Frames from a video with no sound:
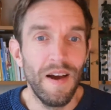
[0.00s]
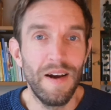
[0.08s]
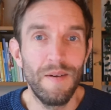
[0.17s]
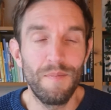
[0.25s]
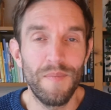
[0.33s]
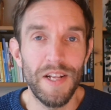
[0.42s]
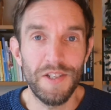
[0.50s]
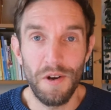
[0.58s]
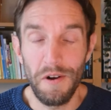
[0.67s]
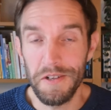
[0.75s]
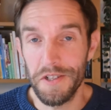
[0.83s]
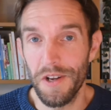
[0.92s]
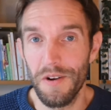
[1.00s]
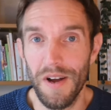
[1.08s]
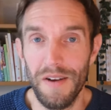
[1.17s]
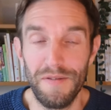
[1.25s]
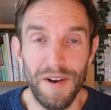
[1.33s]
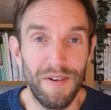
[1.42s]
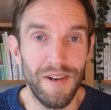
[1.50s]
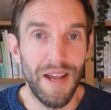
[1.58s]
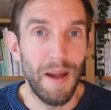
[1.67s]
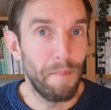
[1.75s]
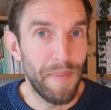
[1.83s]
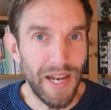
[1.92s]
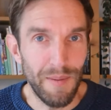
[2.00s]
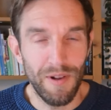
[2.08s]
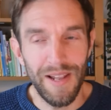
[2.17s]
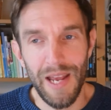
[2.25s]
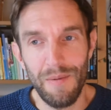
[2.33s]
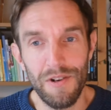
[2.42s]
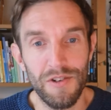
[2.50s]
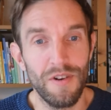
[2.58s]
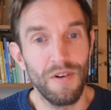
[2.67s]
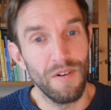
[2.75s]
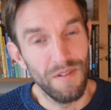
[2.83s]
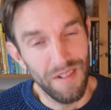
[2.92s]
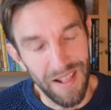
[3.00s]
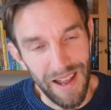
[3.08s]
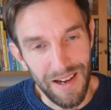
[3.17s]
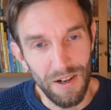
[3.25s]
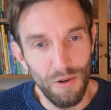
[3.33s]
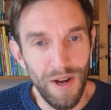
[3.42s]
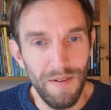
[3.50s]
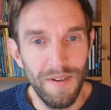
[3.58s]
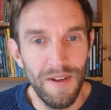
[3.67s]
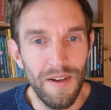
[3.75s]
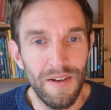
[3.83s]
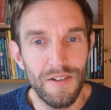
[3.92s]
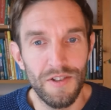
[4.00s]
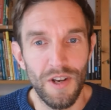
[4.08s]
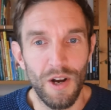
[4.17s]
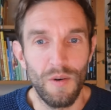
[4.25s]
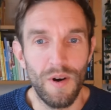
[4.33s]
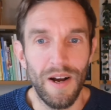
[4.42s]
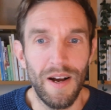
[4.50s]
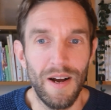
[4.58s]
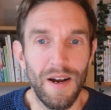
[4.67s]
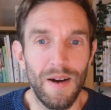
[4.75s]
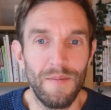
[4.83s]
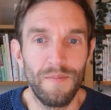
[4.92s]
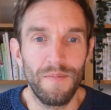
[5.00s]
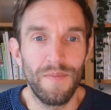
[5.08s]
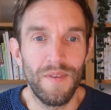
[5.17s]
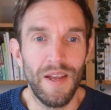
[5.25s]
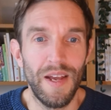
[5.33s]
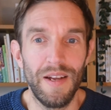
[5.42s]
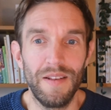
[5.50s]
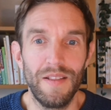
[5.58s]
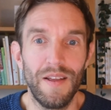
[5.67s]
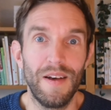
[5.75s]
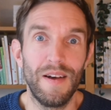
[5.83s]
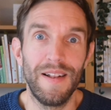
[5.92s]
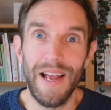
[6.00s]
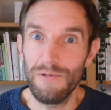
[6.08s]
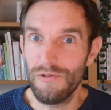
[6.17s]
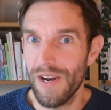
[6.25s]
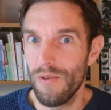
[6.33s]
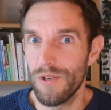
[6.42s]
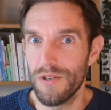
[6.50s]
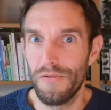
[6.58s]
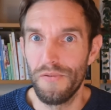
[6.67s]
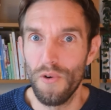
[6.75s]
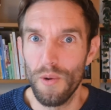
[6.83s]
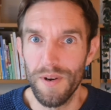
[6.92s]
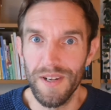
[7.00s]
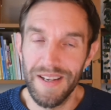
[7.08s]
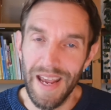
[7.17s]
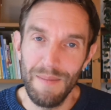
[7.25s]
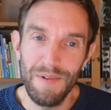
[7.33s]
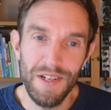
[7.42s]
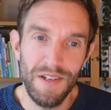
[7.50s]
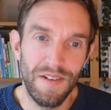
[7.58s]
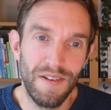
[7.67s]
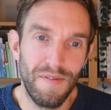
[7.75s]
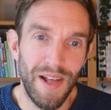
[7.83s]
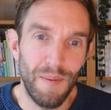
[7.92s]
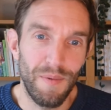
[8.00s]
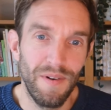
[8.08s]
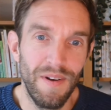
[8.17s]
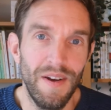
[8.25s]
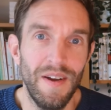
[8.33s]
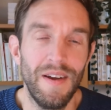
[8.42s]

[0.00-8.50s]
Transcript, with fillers: Um, it's also a very embeddable language, like Lua. So um, the language creator was a former game de developer,